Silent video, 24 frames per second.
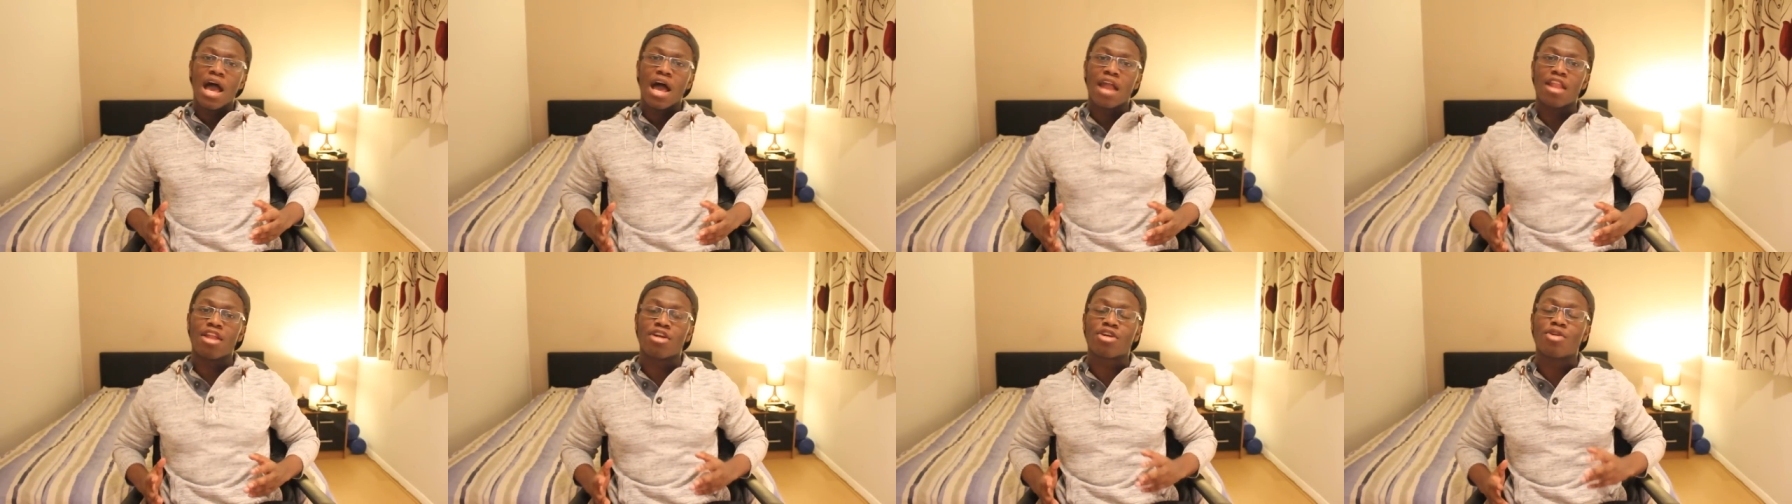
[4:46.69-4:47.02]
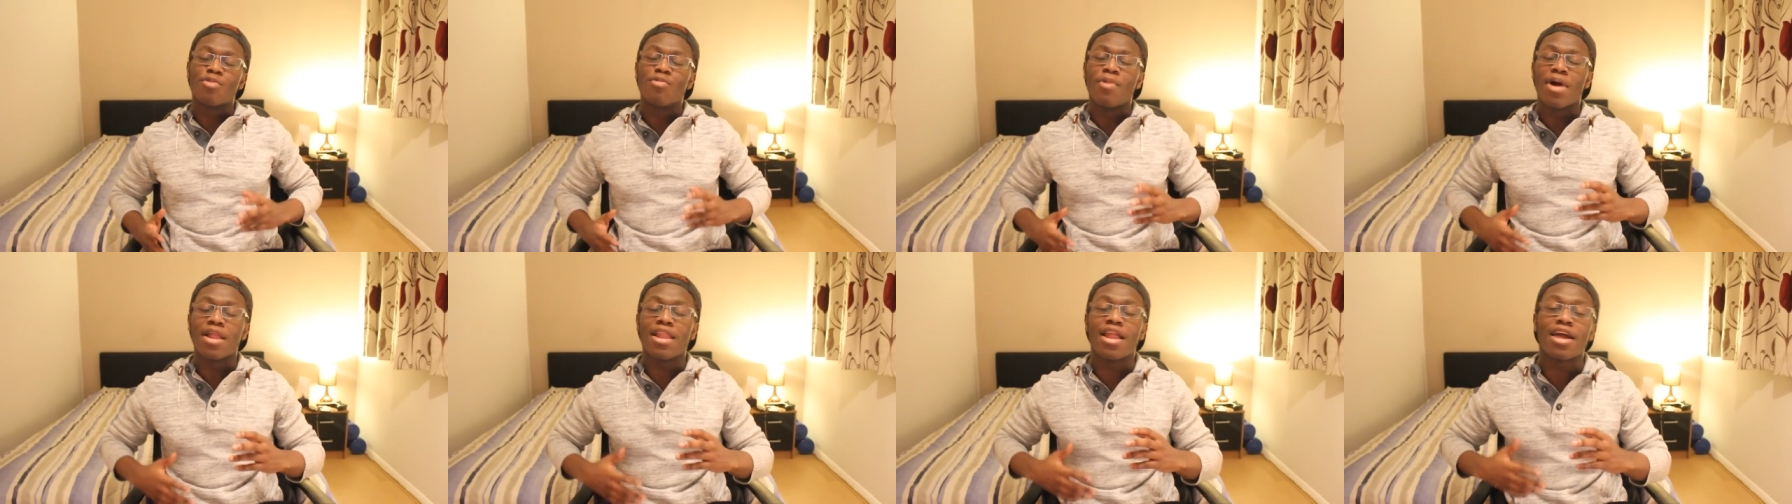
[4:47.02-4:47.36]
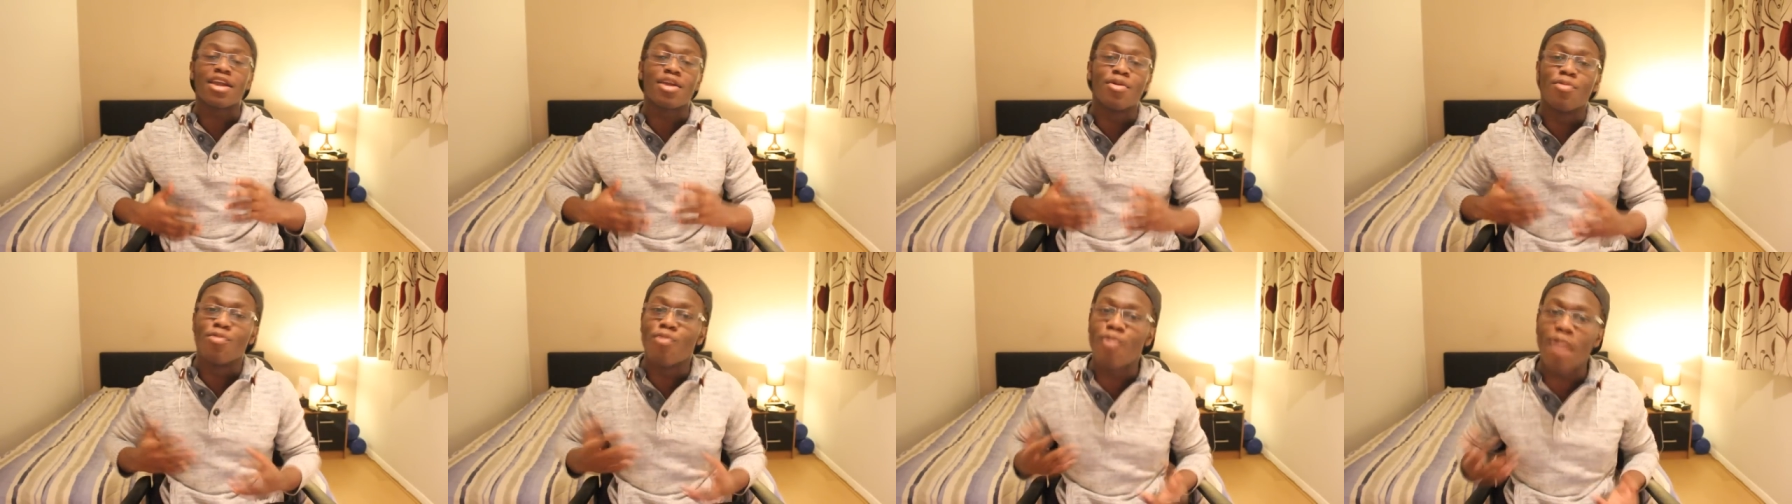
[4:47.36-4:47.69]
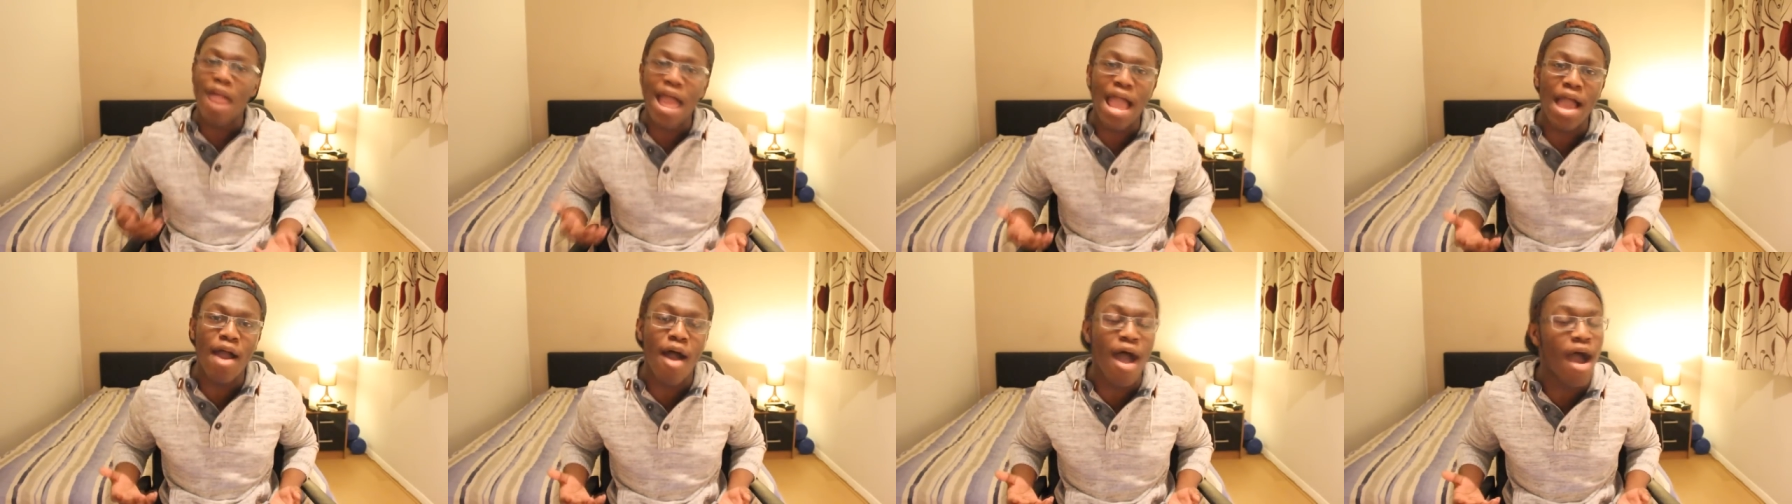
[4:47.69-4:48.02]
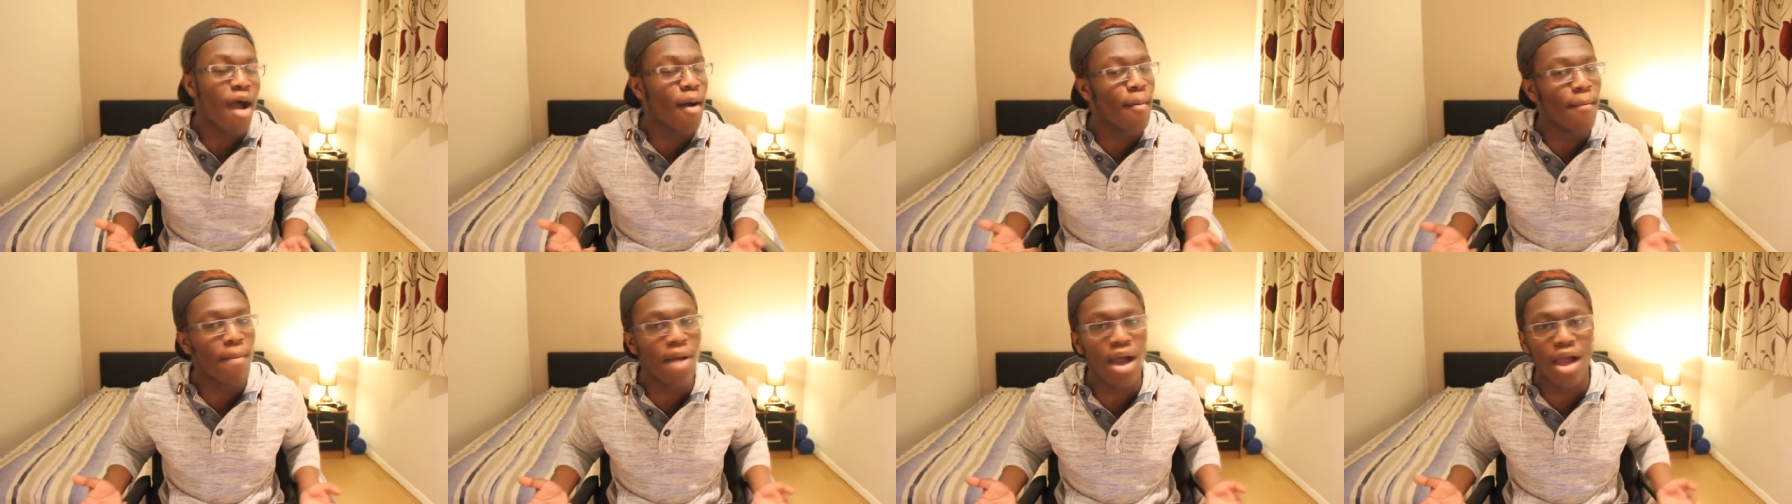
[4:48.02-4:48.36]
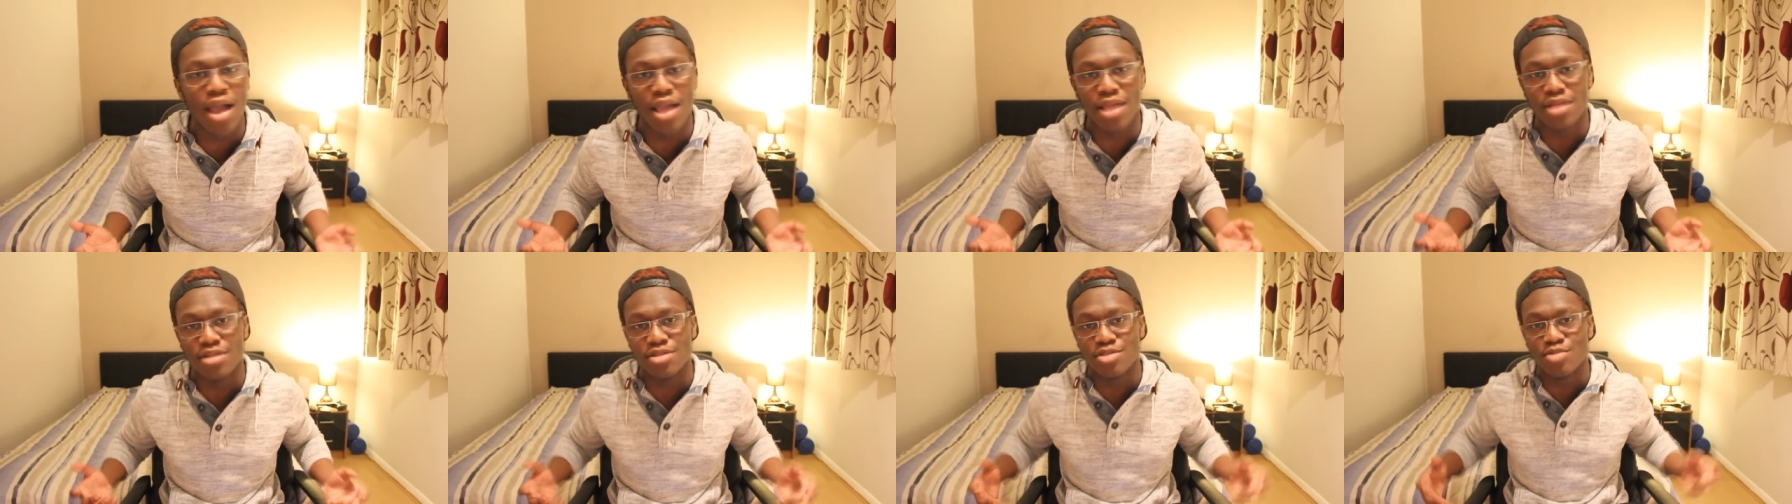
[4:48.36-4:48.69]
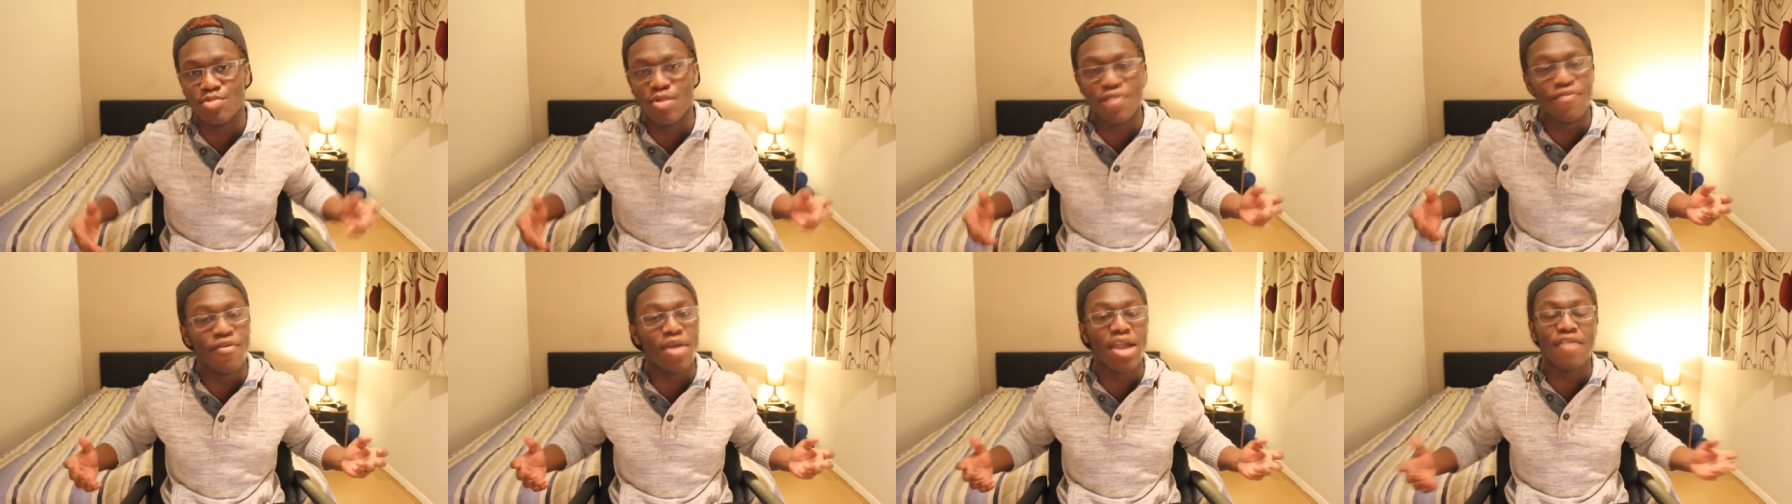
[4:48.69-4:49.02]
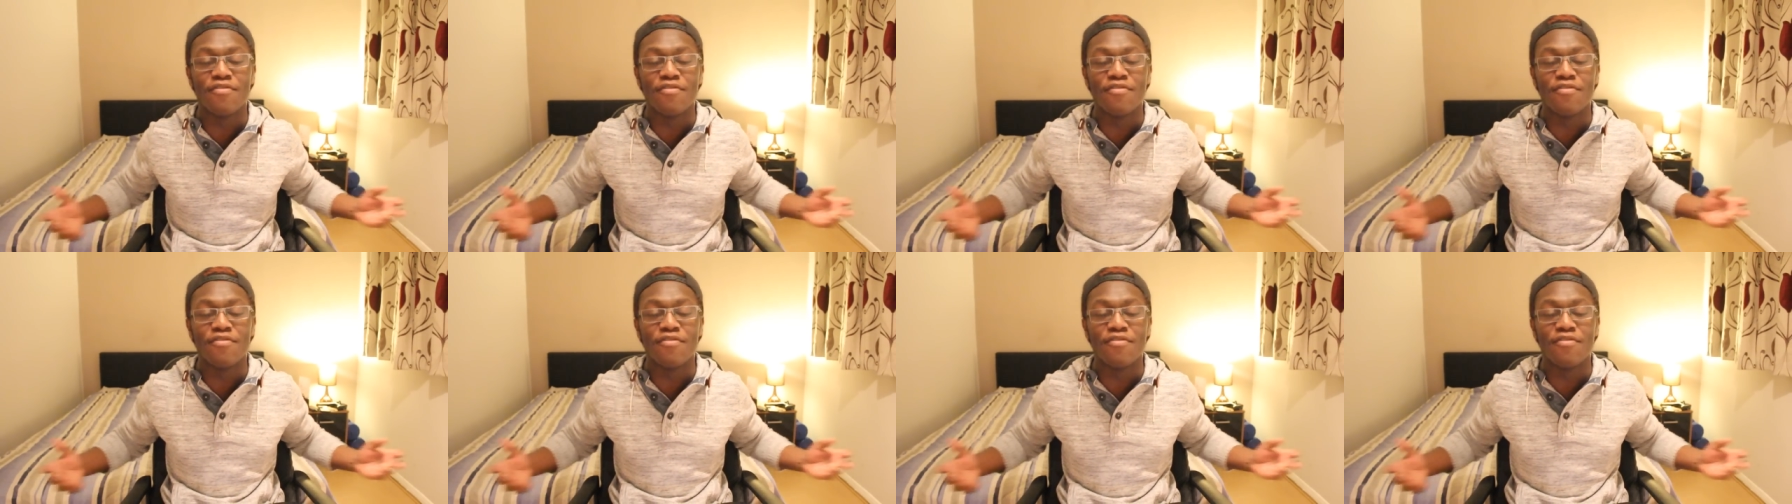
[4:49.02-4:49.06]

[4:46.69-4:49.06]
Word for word: I like them, I like them rare. I don't mind.